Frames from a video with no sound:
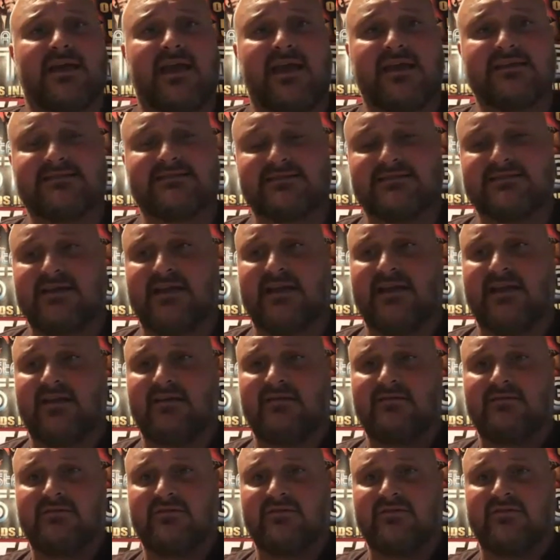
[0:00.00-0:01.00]
Kansas
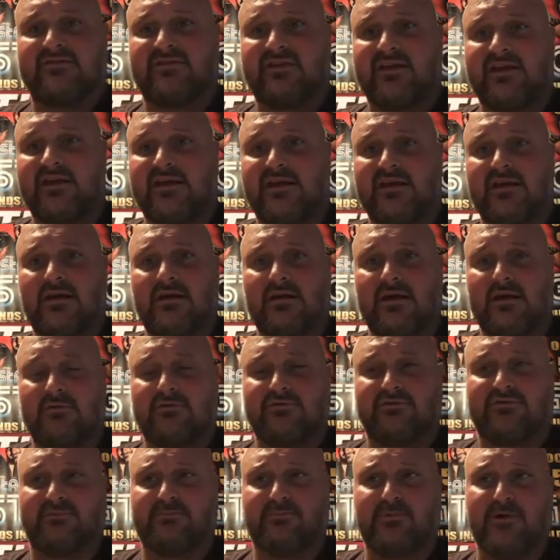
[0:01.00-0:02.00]
City to see, it
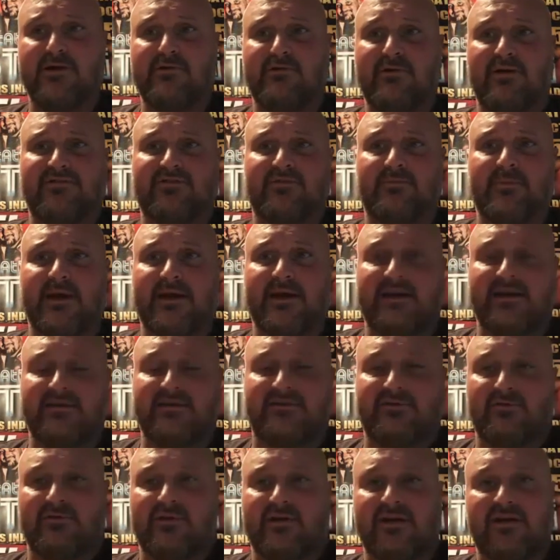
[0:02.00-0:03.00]
was pre-WrestleMania
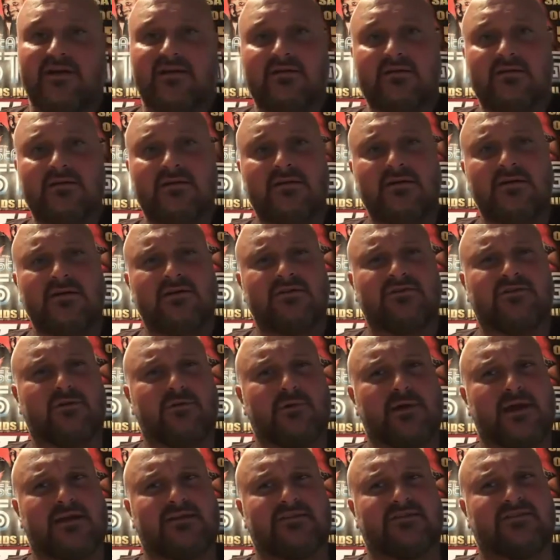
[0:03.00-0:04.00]
3. So
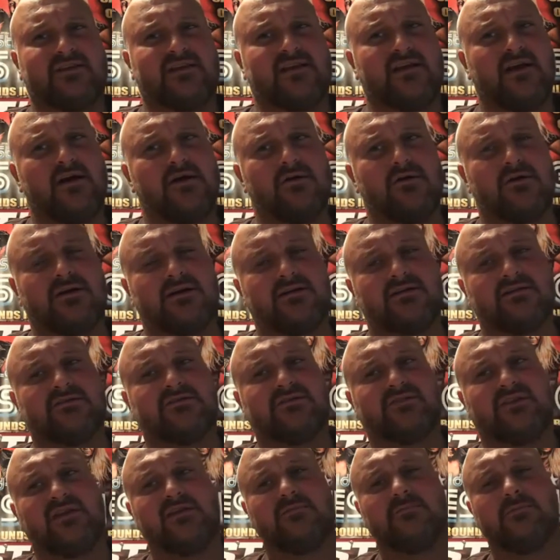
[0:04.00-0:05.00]
we got to see Hogan,
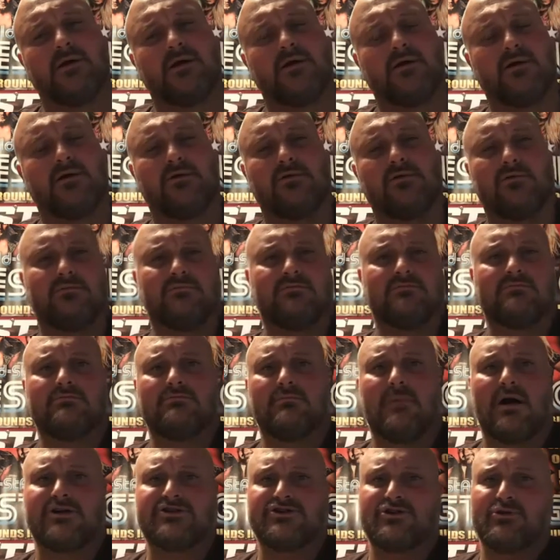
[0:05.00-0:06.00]
Steamboat,
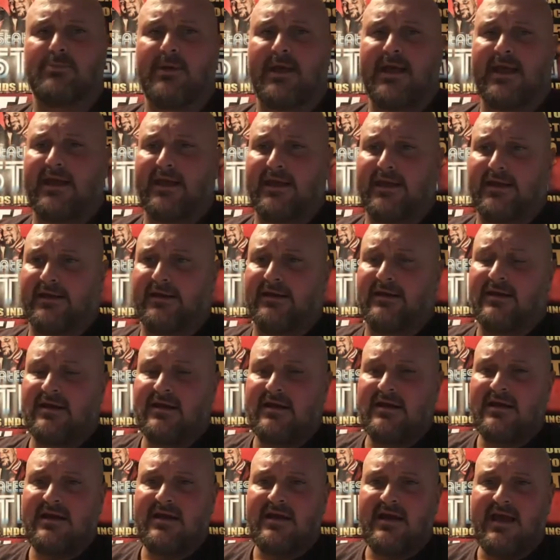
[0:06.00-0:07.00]
Macho Man,
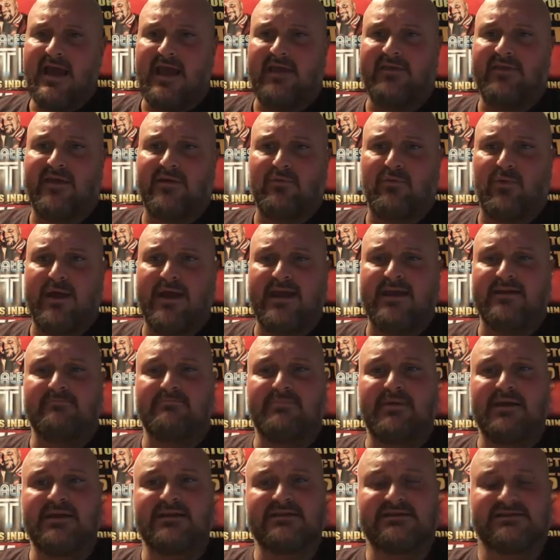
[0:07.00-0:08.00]
and then we
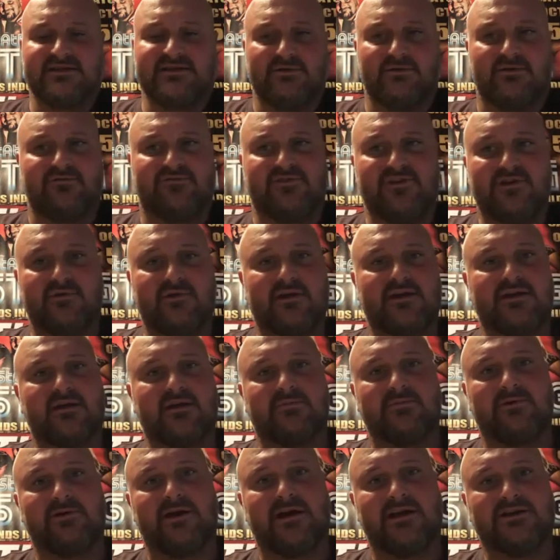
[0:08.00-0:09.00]
had been to a few
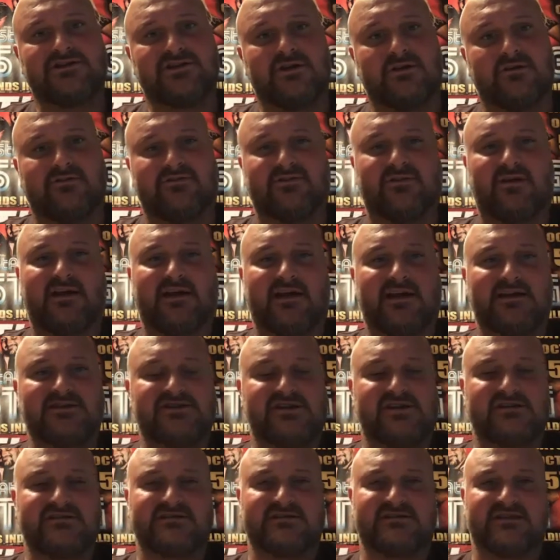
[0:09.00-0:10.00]
NWA shows. So I got a
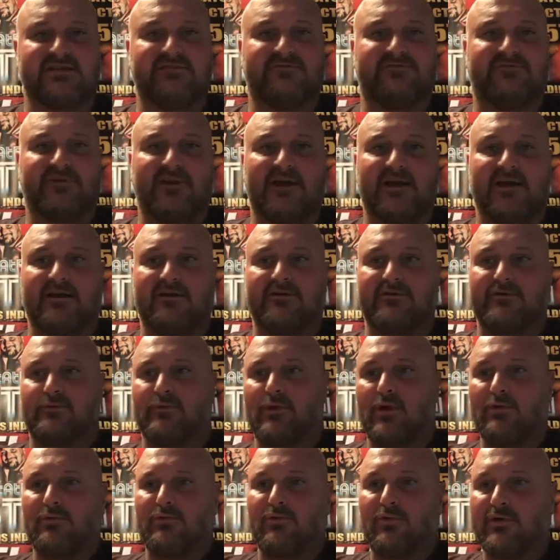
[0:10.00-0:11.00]
chance to see Flair and the
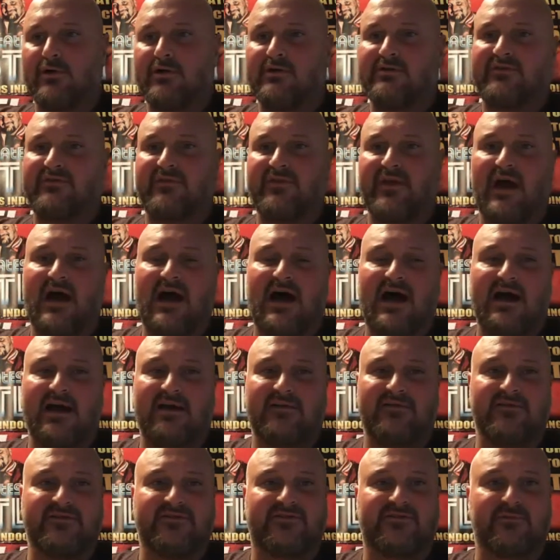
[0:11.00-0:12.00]
Road Warriors and the
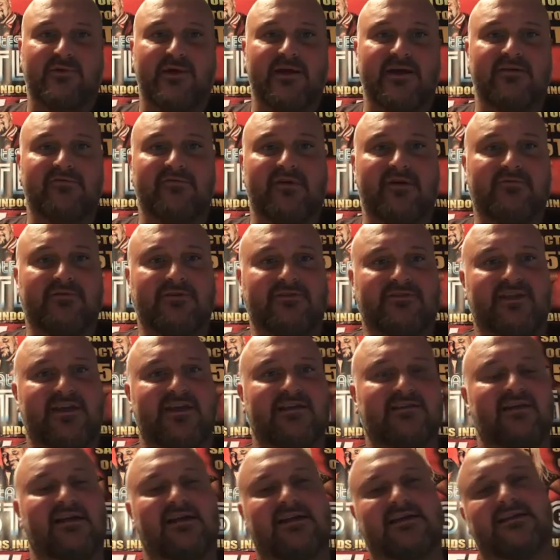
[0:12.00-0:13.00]
height and the swing of
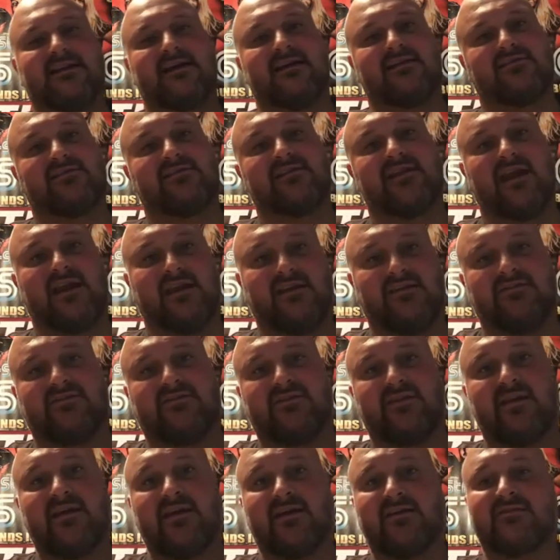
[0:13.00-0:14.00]
everything in
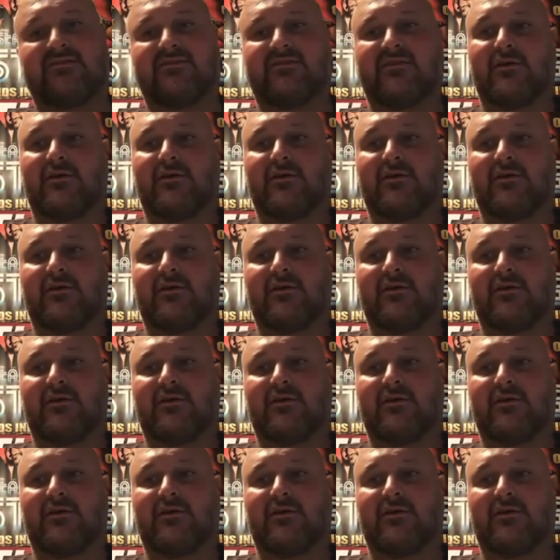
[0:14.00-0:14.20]
1986.